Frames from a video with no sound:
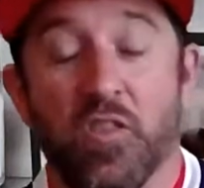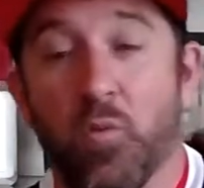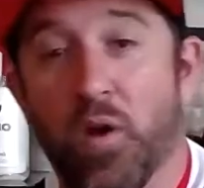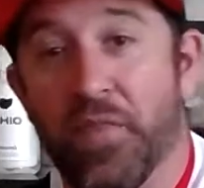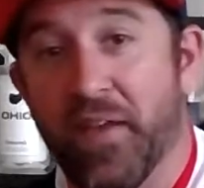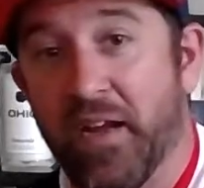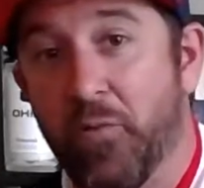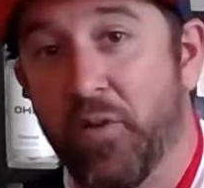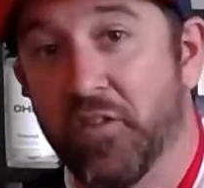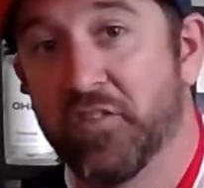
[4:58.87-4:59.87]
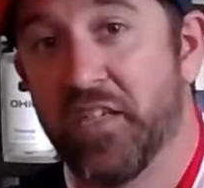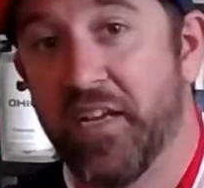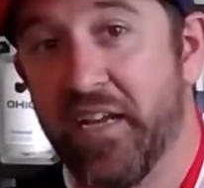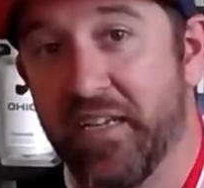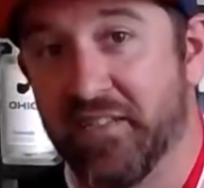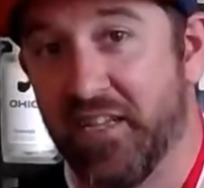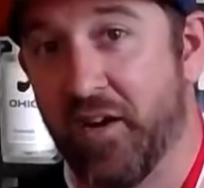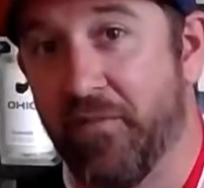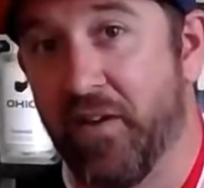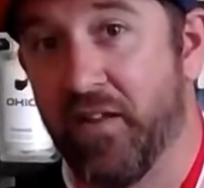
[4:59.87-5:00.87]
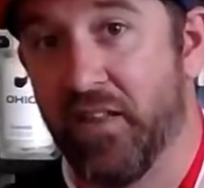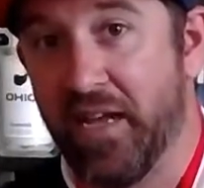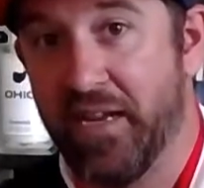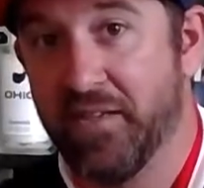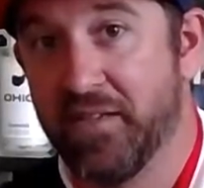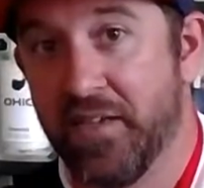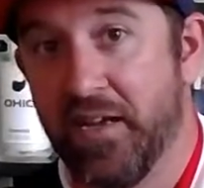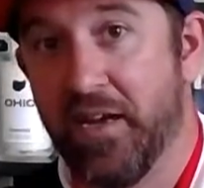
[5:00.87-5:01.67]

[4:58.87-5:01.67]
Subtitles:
The one thing I will say is they are very light.